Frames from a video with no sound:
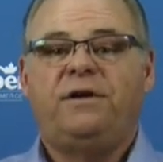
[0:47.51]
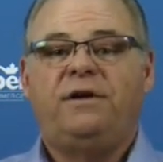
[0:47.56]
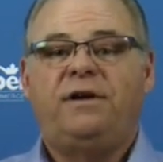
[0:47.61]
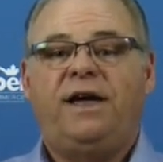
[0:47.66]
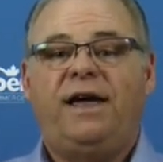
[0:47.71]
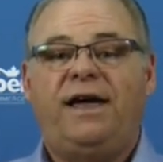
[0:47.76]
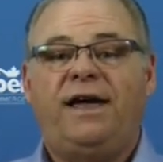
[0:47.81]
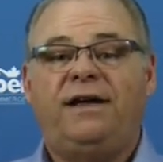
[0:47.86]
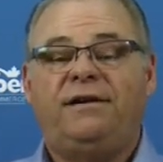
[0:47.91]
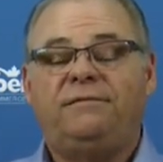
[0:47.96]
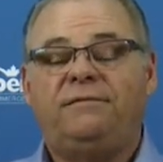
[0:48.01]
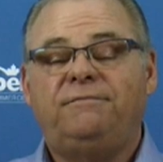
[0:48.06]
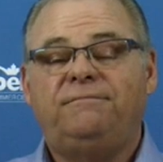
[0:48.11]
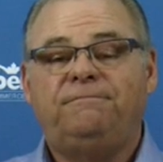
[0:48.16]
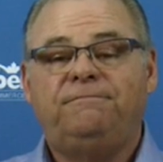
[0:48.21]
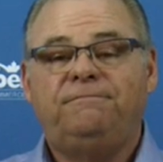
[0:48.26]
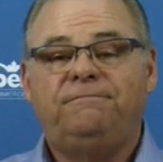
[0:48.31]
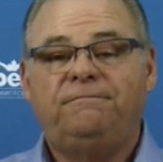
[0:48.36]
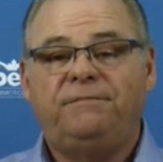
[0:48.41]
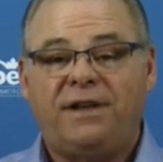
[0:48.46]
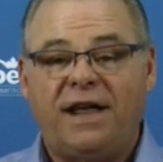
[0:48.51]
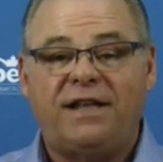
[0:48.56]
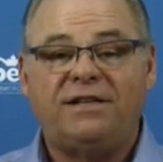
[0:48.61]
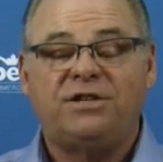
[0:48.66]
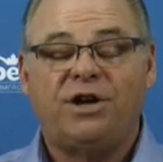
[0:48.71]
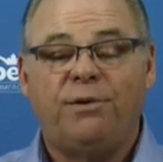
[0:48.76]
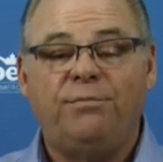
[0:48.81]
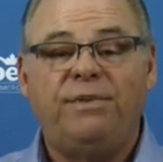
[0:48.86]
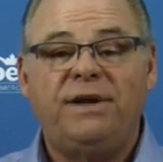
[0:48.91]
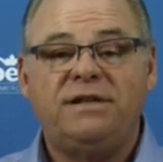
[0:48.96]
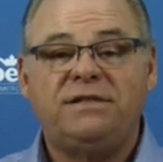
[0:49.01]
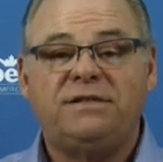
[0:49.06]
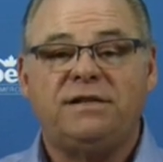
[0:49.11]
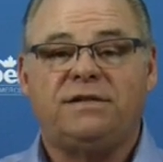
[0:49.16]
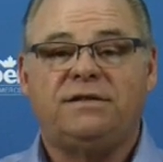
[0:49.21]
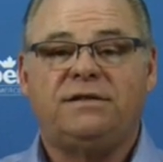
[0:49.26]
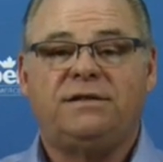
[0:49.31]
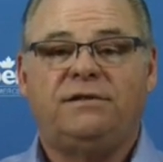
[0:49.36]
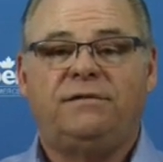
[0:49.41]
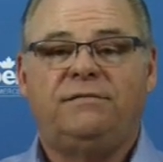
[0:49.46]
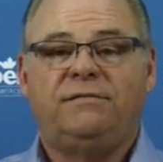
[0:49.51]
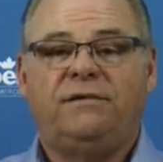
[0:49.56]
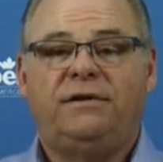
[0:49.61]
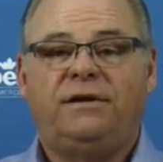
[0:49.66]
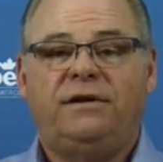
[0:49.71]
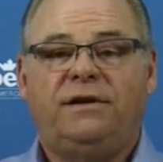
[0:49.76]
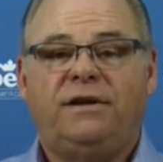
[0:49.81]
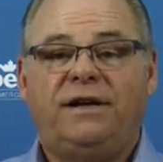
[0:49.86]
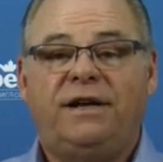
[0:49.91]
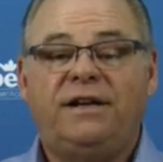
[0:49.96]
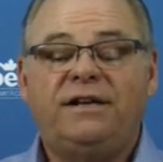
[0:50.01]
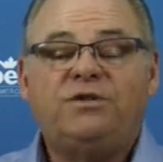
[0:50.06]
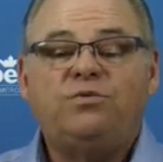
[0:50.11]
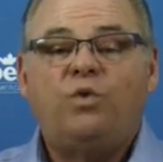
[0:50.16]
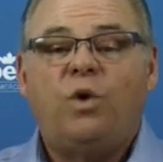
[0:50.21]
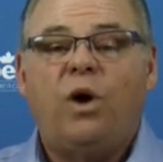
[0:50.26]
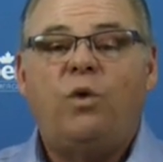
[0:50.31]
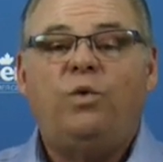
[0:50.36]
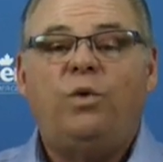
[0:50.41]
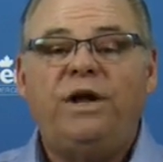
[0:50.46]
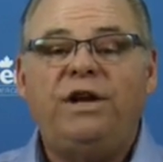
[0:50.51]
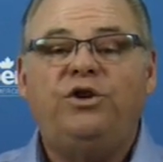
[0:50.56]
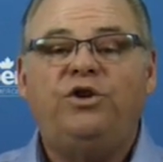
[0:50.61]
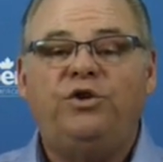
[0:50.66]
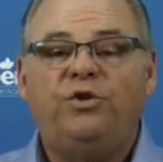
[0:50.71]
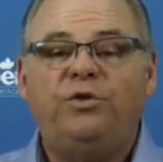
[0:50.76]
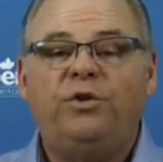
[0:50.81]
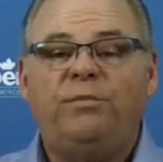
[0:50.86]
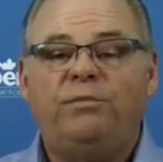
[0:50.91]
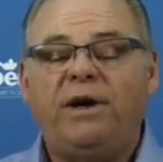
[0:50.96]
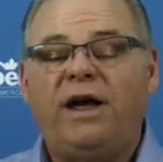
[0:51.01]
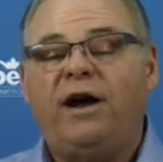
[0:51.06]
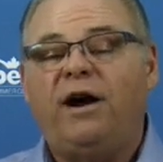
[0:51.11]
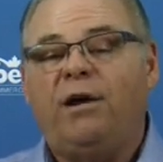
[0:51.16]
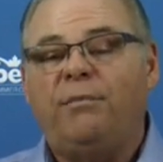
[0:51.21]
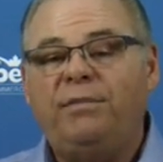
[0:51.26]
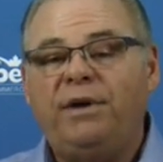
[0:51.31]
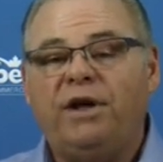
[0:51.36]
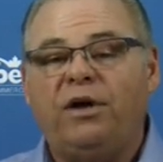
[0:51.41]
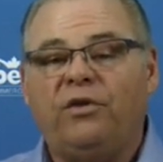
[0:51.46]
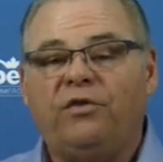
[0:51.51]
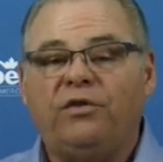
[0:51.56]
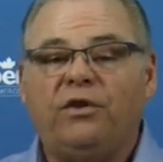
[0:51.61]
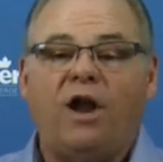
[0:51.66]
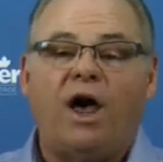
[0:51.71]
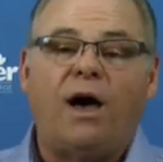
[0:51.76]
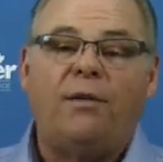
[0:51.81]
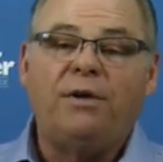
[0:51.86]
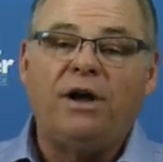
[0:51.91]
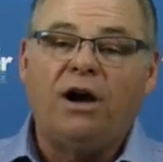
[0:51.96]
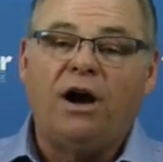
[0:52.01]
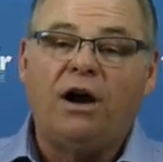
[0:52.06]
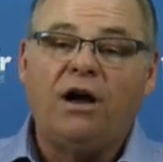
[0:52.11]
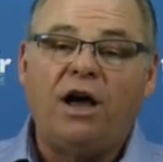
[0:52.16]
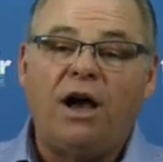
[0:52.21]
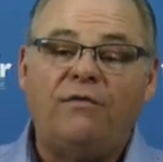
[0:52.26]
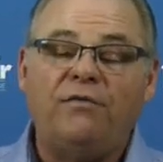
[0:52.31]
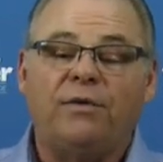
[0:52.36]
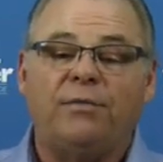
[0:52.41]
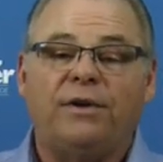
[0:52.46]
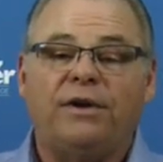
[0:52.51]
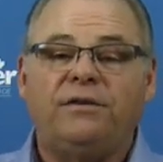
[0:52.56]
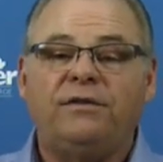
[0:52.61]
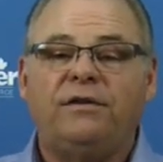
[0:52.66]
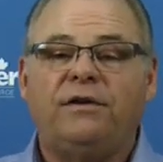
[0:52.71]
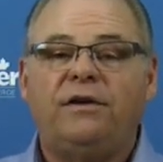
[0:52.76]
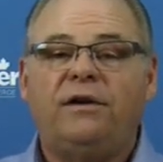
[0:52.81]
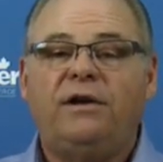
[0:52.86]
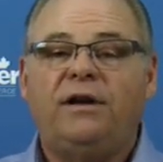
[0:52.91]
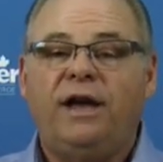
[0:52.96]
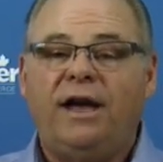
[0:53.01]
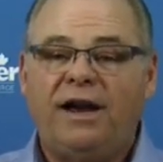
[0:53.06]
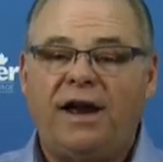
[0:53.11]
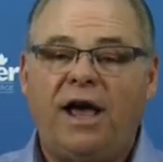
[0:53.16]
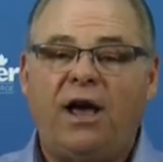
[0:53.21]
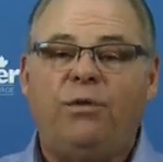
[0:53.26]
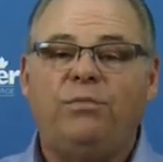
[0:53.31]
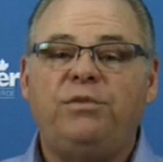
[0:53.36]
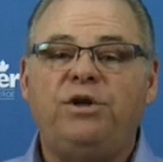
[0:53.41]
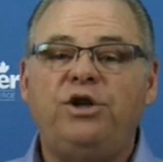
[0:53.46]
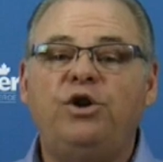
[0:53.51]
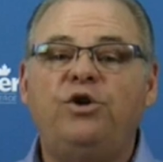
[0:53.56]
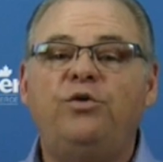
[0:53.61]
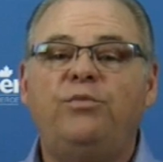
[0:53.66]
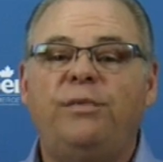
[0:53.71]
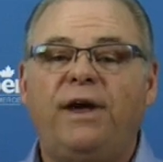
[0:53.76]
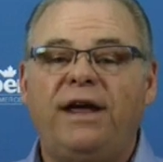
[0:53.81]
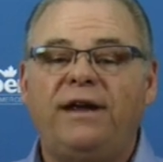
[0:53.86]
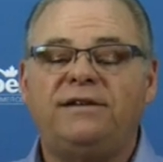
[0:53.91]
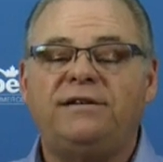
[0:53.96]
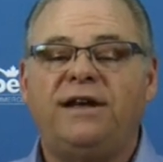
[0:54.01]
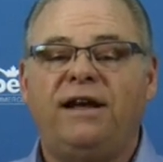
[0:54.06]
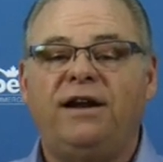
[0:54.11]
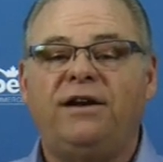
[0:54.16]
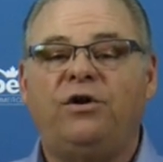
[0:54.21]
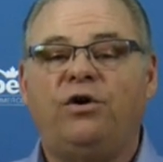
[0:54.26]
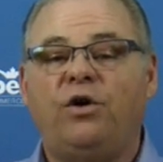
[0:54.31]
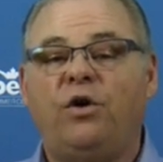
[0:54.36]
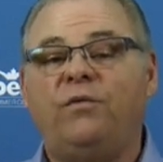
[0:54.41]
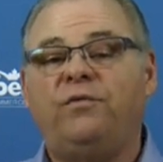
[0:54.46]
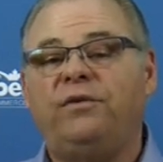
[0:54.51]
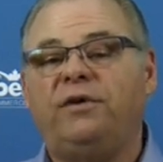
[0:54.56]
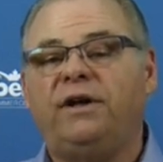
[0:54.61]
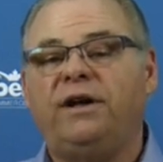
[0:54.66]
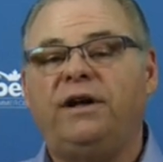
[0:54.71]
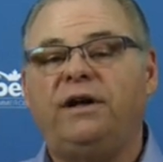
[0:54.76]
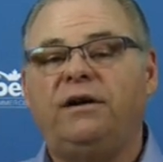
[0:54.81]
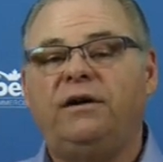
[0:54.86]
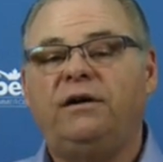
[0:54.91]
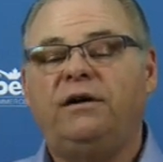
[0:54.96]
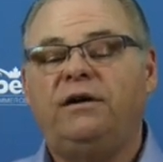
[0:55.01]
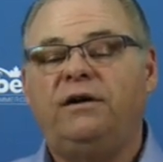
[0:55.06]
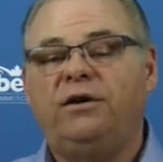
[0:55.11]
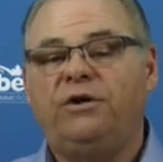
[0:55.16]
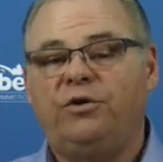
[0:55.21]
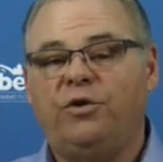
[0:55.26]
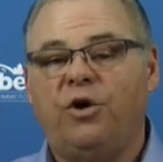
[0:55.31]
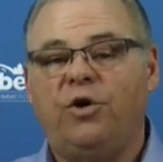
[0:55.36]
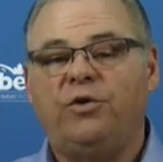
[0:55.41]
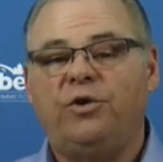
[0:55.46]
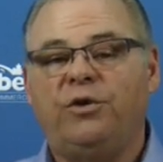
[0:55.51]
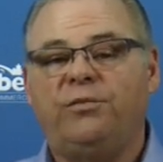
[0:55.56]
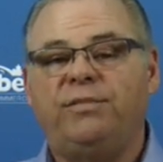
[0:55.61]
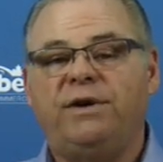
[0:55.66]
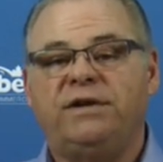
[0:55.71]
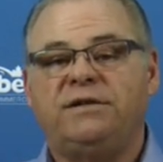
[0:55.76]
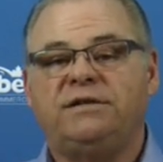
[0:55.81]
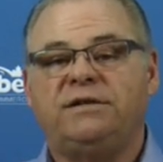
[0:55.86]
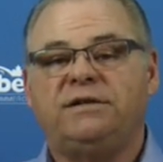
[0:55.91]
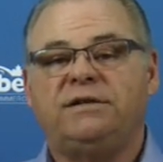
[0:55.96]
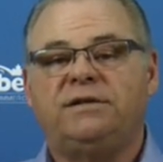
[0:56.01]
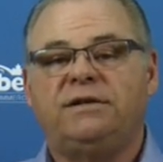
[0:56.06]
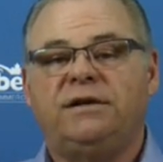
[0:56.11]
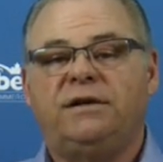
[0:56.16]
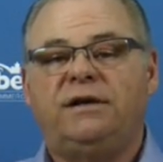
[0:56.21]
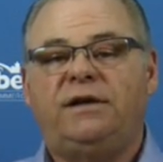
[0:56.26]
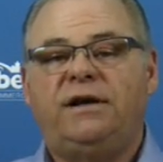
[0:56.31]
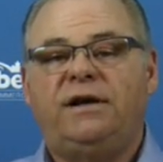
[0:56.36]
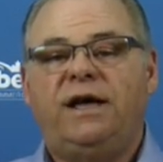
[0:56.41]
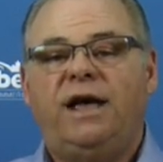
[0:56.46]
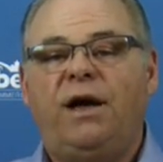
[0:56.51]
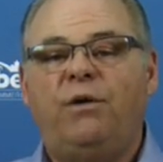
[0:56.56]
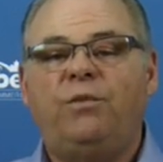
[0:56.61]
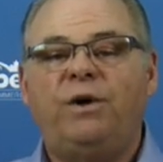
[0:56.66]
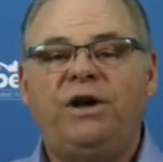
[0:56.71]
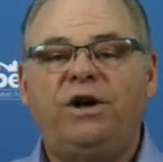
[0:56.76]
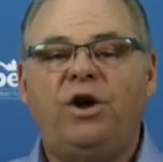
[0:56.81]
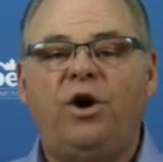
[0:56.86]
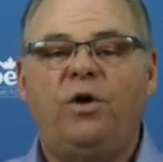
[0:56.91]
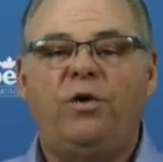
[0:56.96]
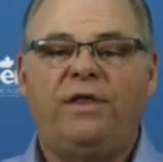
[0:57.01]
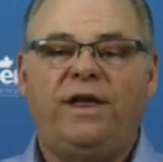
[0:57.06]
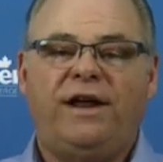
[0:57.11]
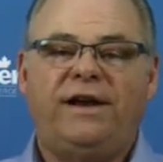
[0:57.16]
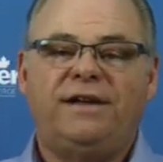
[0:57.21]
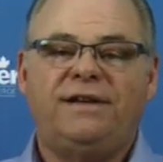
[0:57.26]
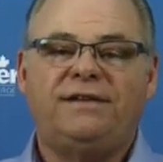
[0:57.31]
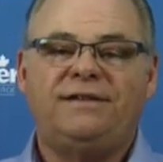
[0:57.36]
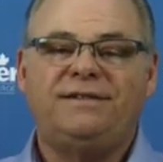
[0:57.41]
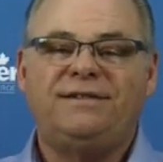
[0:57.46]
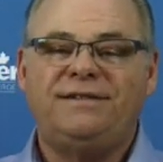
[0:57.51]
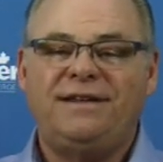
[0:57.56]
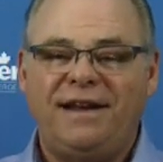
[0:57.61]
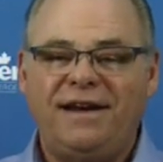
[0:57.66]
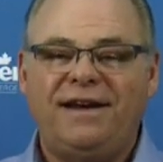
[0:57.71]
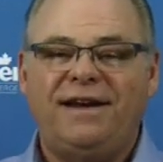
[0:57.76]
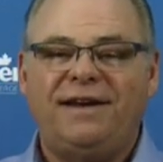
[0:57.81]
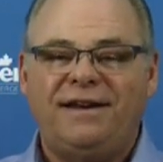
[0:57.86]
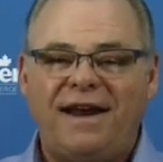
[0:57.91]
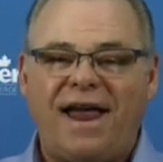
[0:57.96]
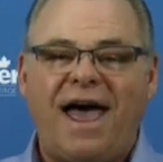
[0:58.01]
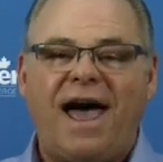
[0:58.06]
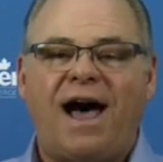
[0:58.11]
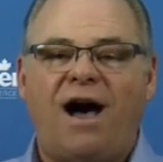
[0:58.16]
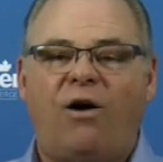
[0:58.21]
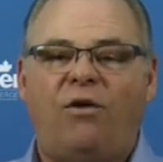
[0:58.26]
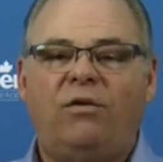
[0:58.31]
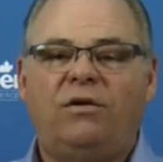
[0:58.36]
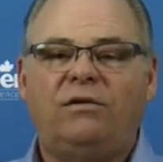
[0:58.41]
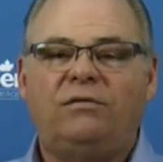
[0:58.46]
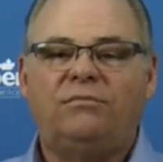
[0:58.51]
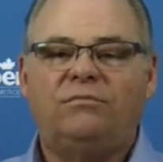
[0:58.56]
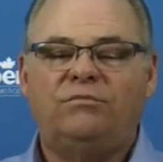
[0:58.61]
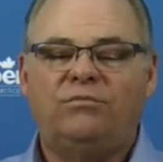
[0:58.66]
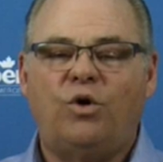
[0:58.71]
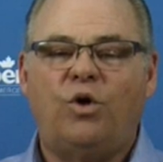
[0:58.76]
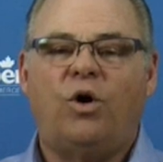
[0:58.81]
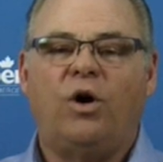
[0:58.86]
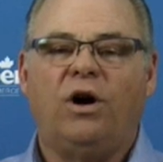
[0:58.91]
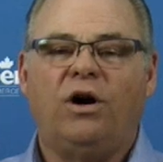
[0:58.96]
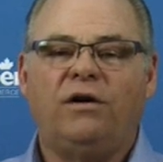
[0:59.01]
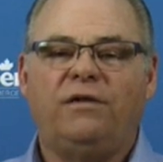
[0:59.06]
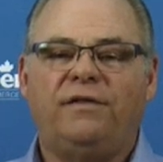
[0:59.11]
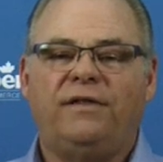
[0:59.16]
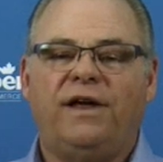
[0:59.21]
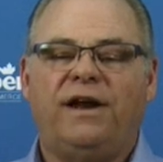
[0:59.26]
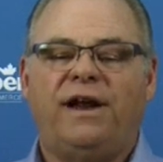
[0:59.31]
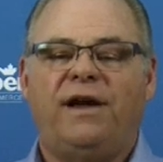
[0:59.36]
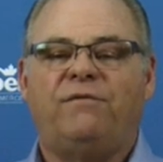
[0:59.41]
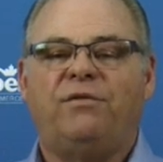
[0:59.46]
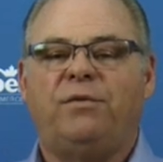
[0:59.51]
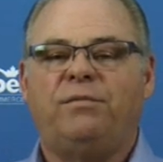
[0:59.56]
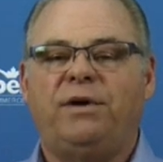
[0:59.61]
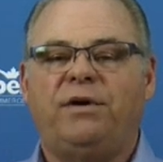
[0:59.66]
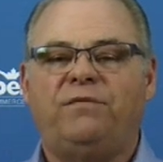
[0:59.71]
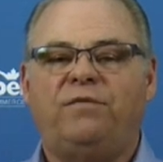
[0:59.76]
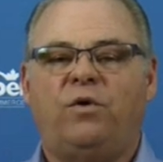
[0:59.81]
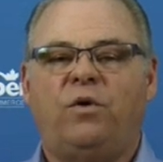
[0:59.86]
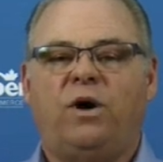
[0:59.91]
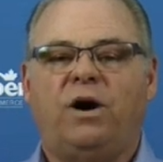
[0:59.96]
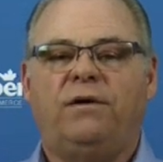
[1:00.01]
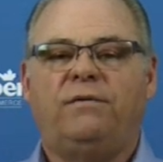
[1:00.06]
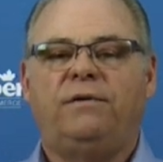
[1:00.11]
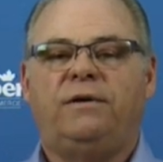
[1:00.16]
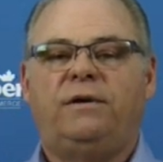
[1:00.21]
And that's our business. It is what we do to pay our bills, lobby our governments, and help you maintain and hopefully grow your business. And we know that is needed now more than ever before.